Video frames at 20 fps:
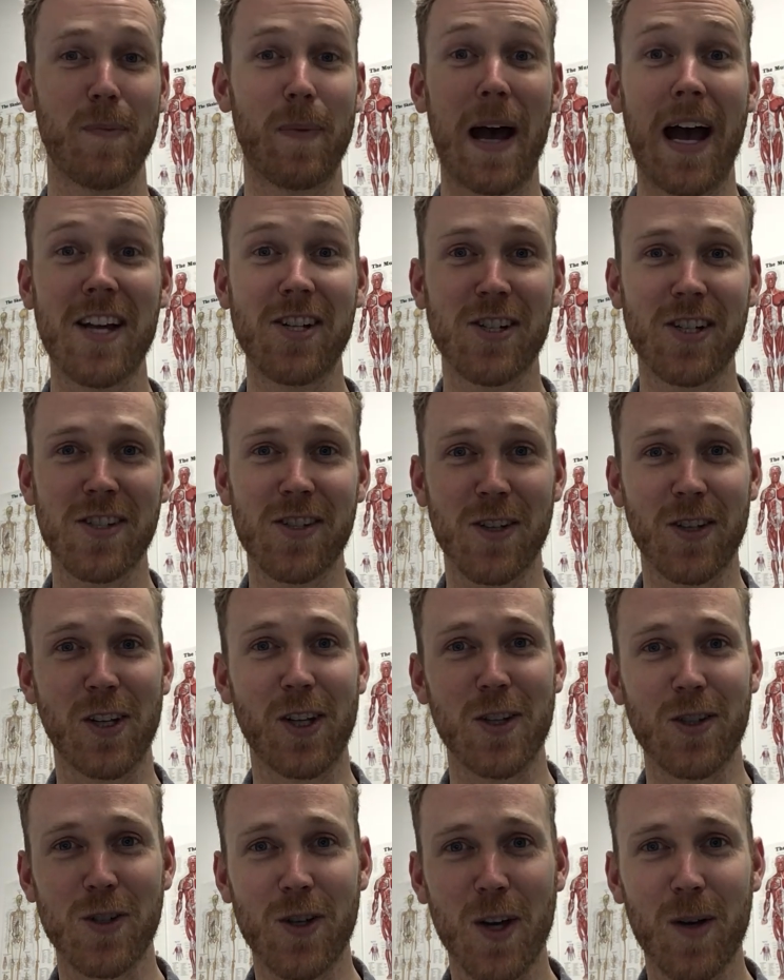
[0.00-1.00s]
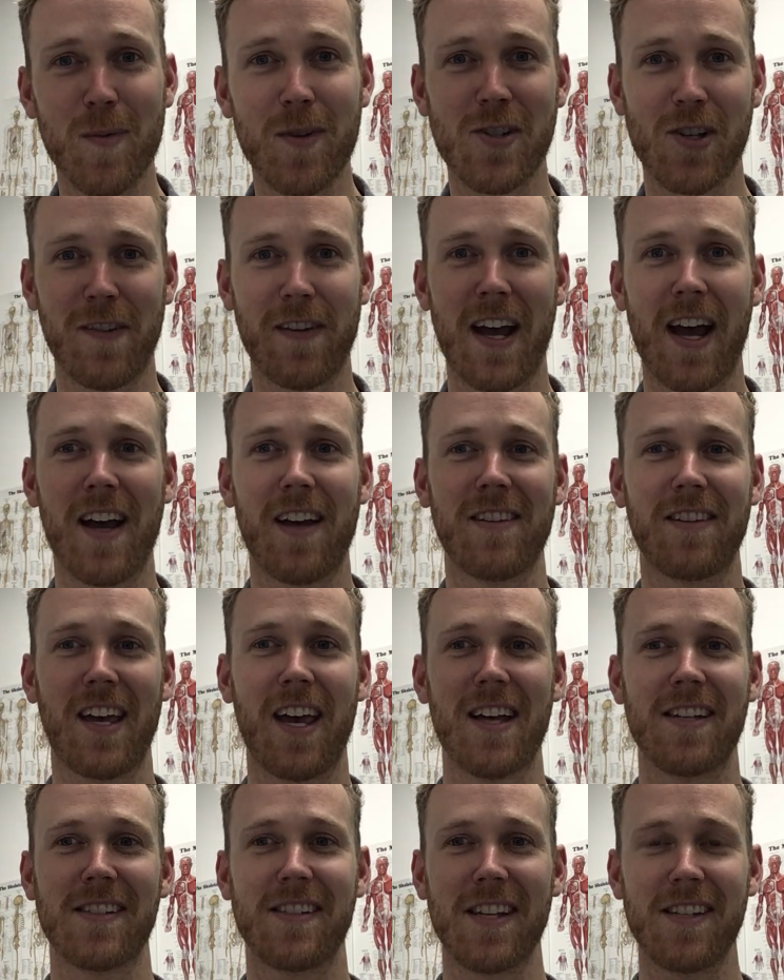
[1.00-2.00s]
patients or the consumers of our
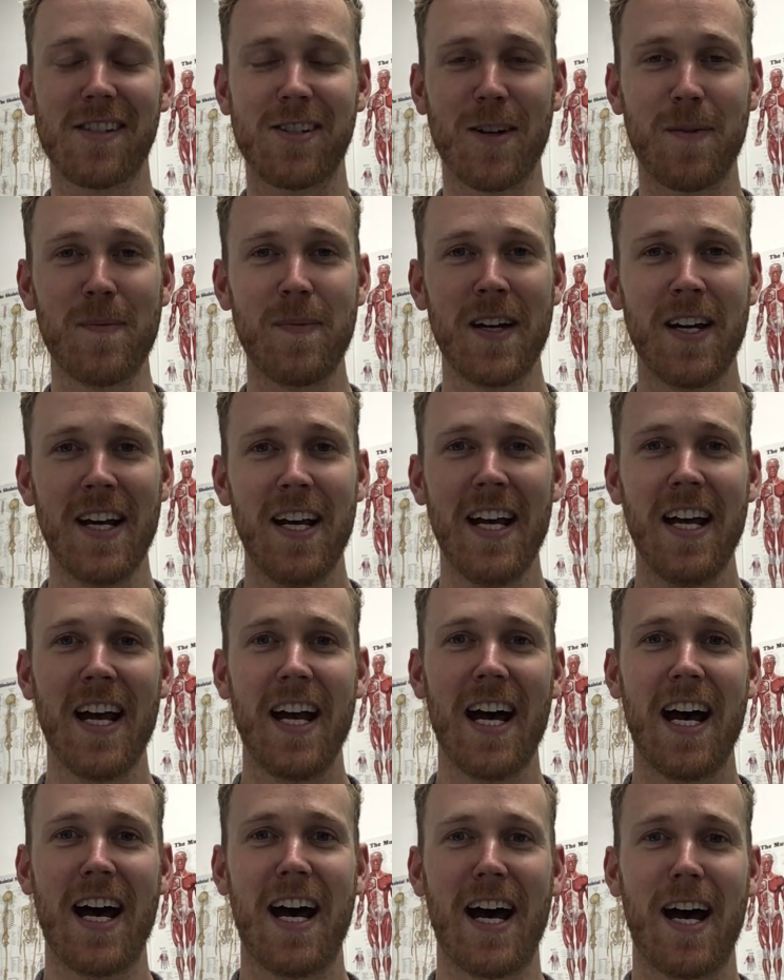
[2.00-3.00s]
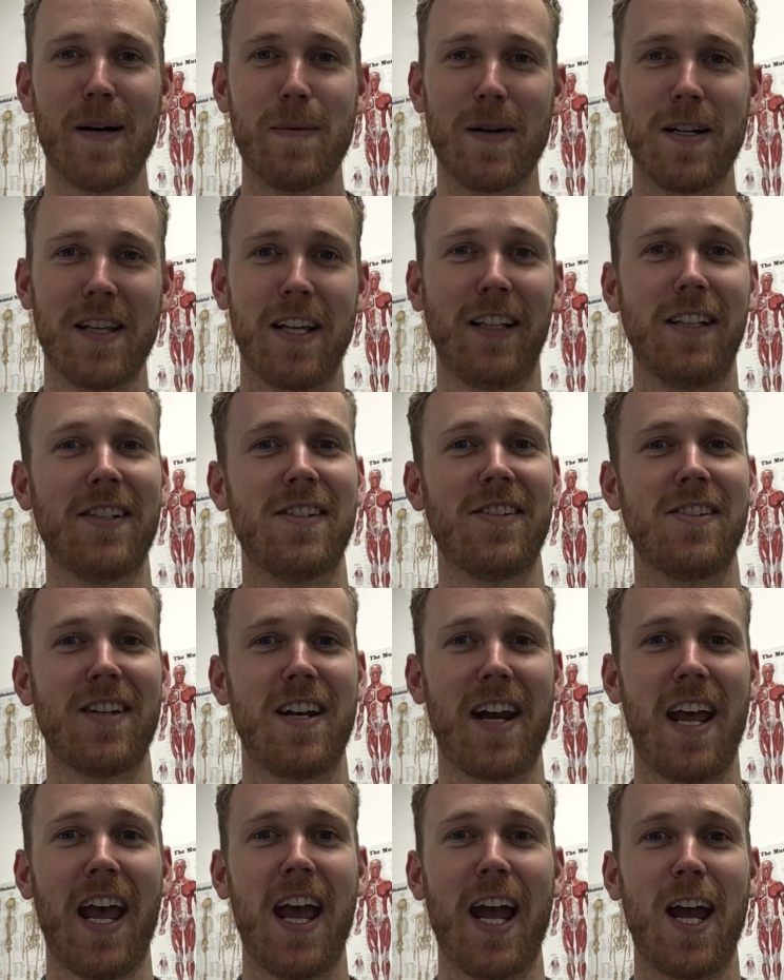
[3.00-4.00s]
healthcare system. I think this is
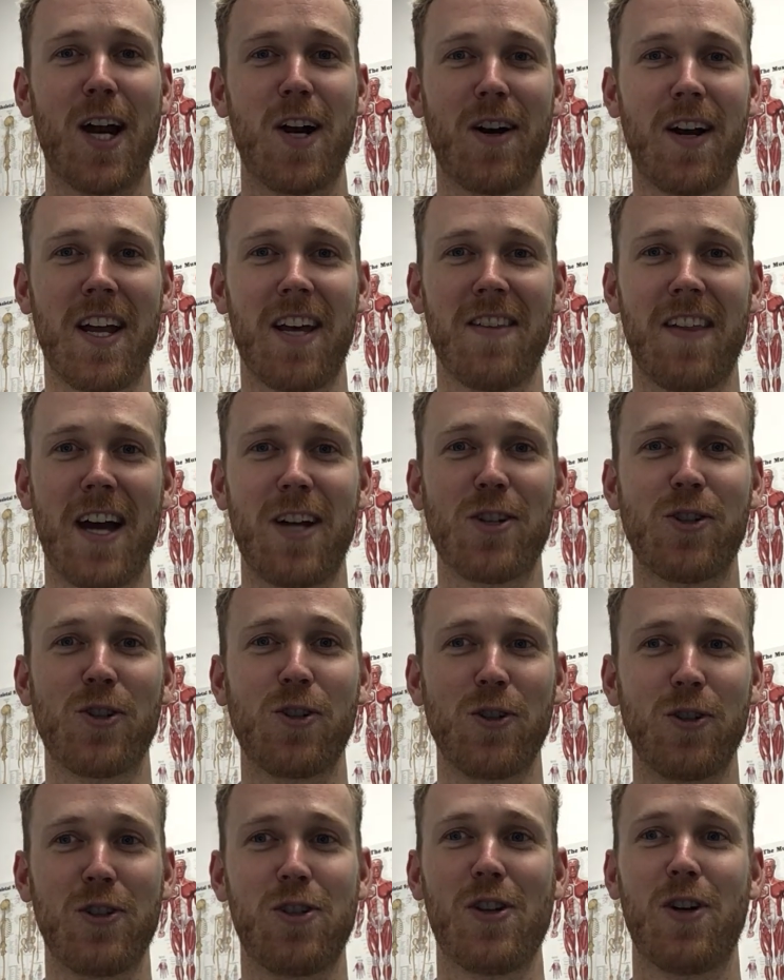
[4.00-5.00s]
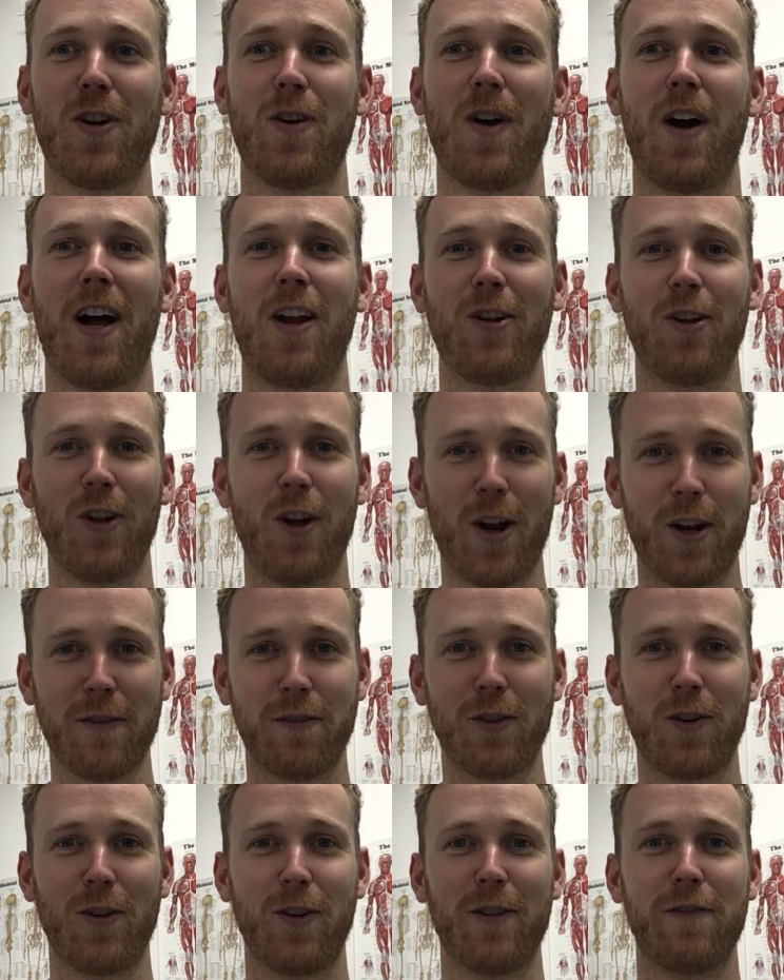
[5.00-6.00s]
an area that should do a lot
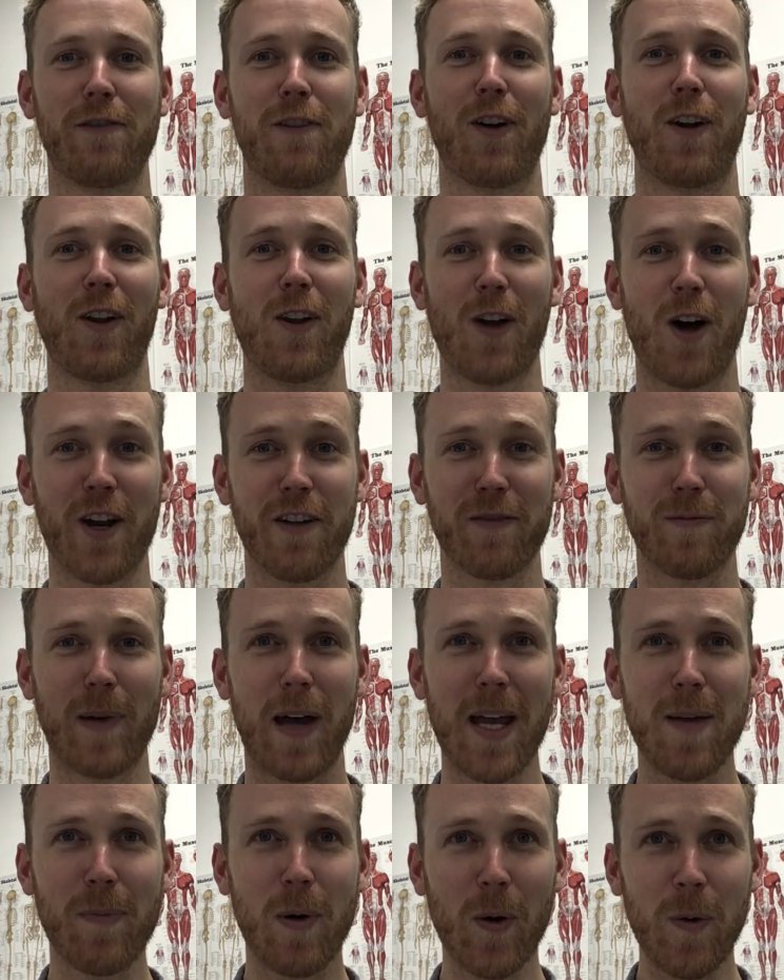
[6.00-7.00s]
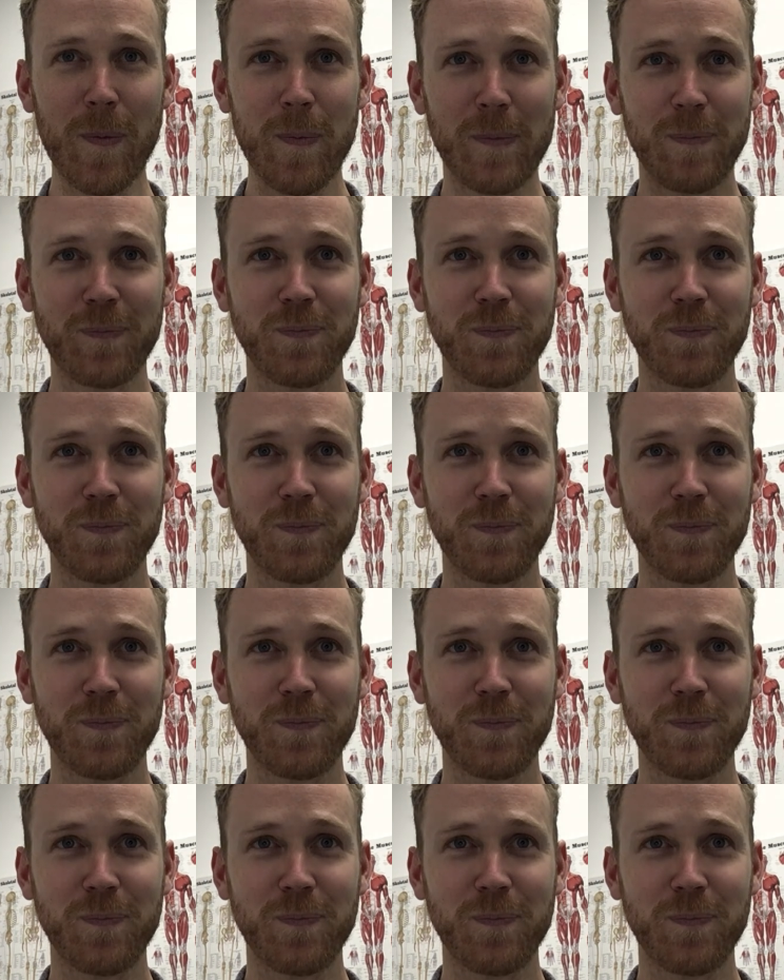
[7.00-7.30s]
of good for a lot of people.